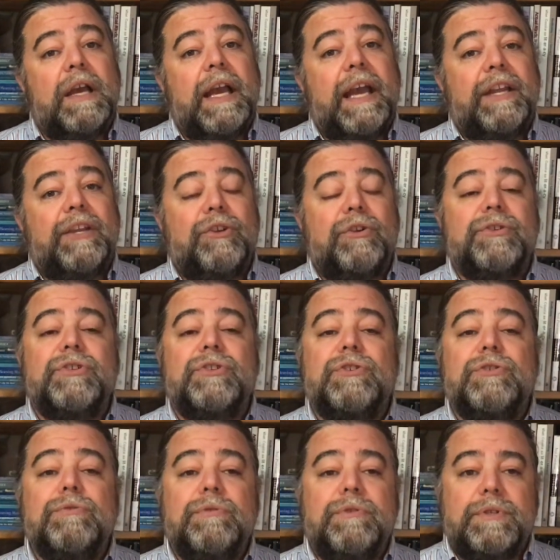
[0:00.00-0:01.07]
and your
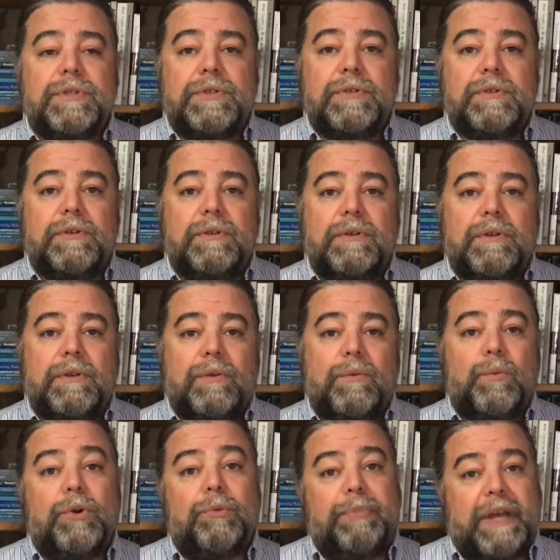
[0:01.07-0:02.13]
students
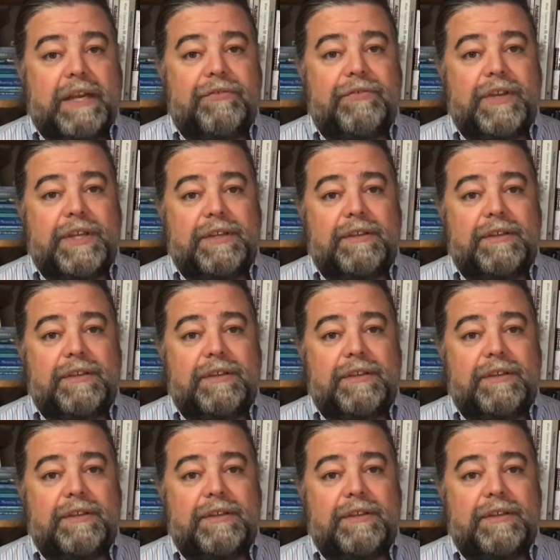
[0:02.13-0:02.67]
will benefit,